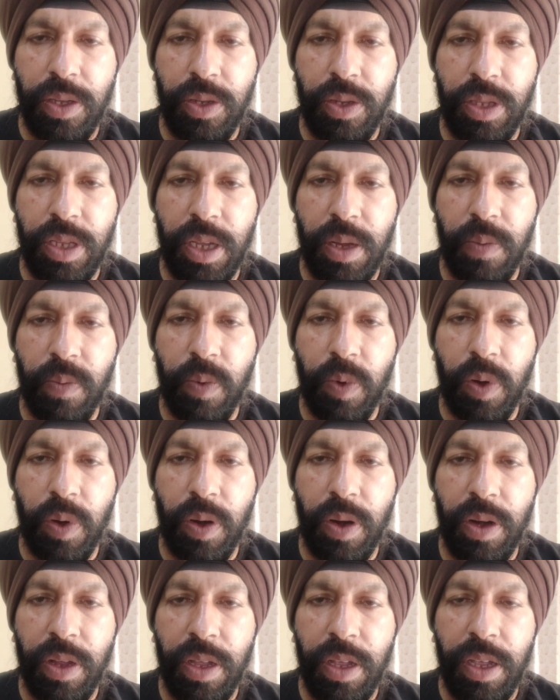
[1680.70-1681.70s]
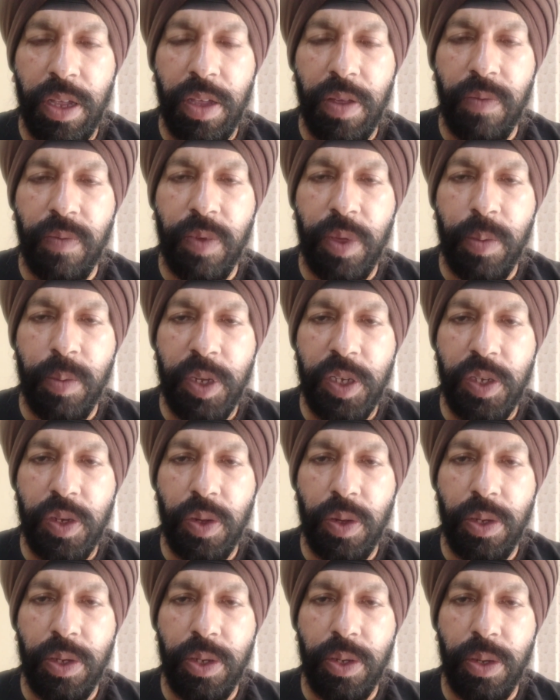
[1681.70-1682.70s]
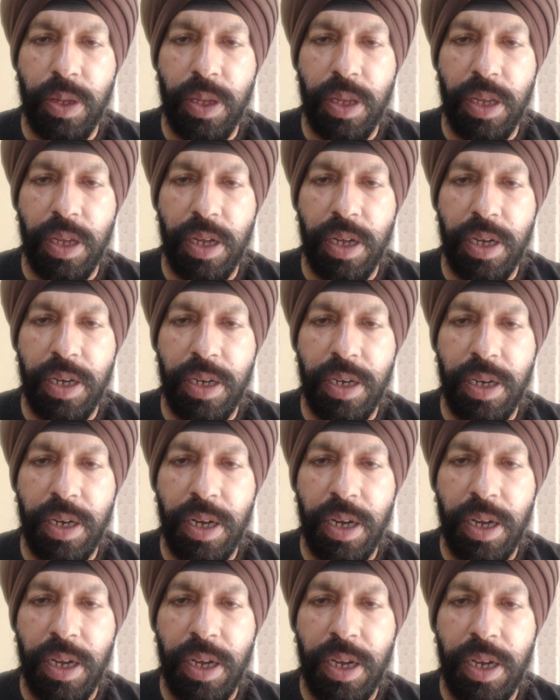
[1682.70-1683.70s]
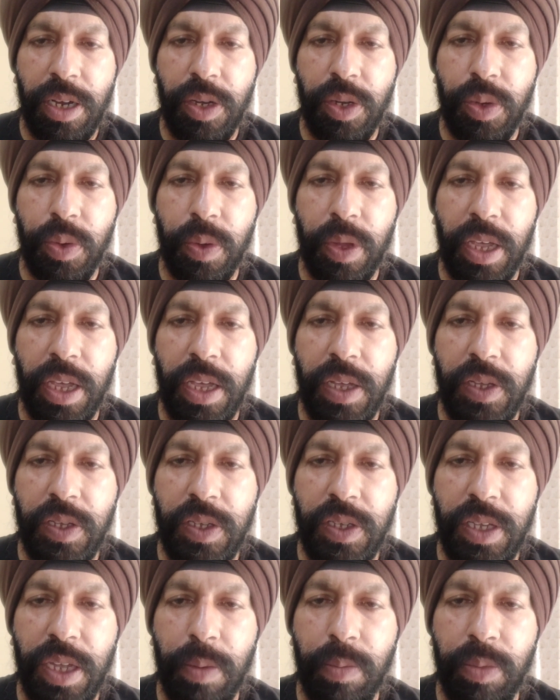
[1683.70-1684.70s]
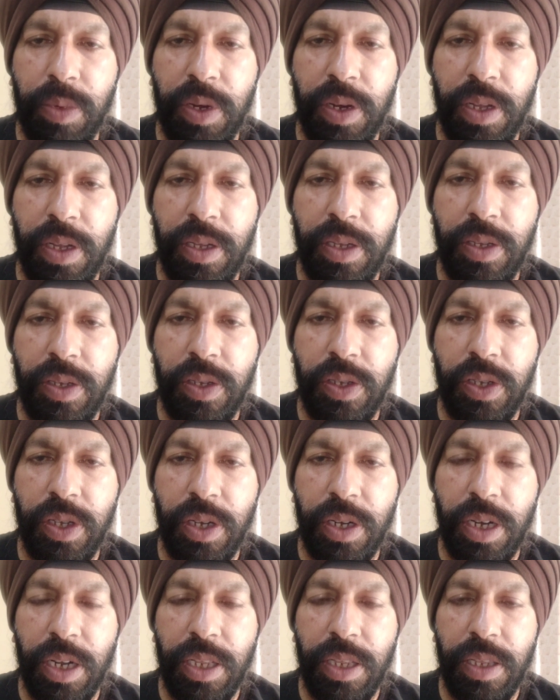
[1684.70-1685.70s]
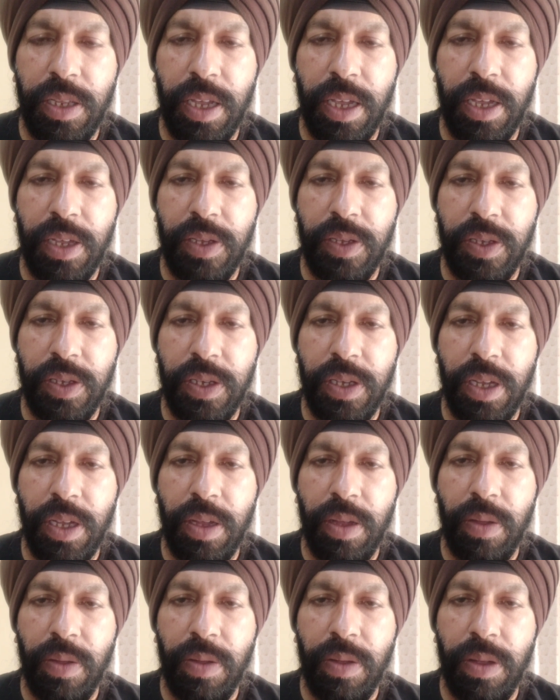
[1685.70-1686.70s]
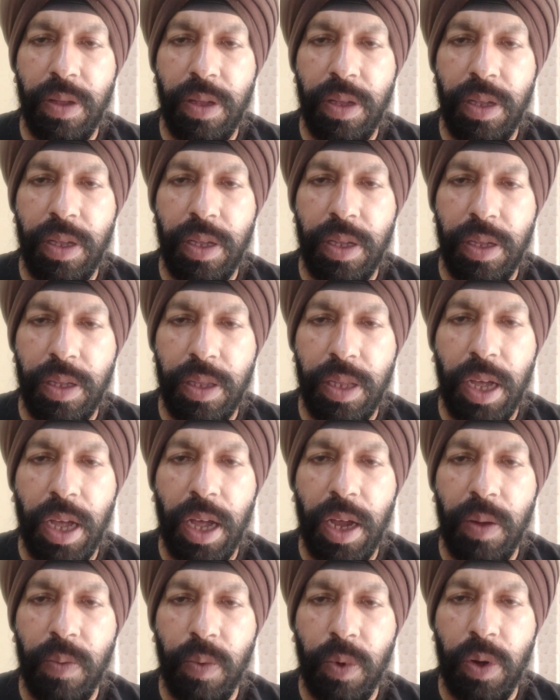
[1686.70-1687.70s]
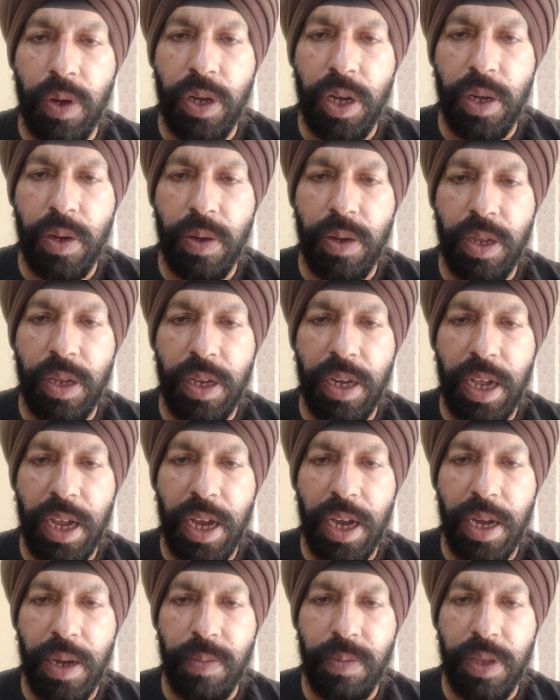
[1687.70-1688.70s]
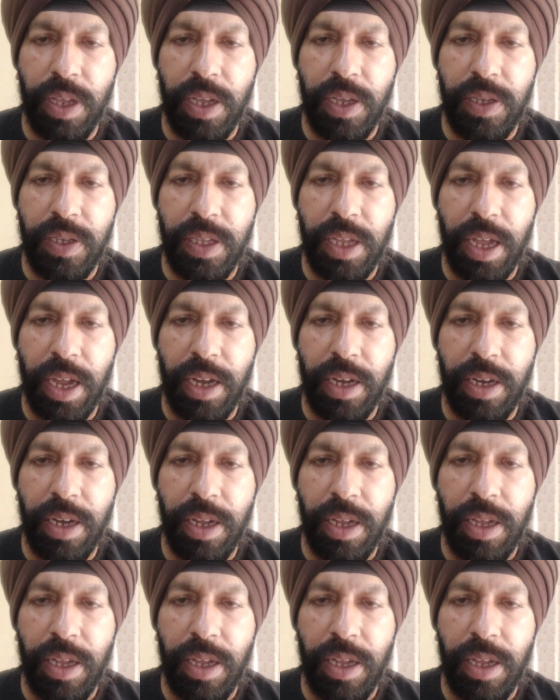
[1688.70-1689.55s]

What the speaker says: So therefore, we must also learn to accept certain things, the unwanted or the negative things that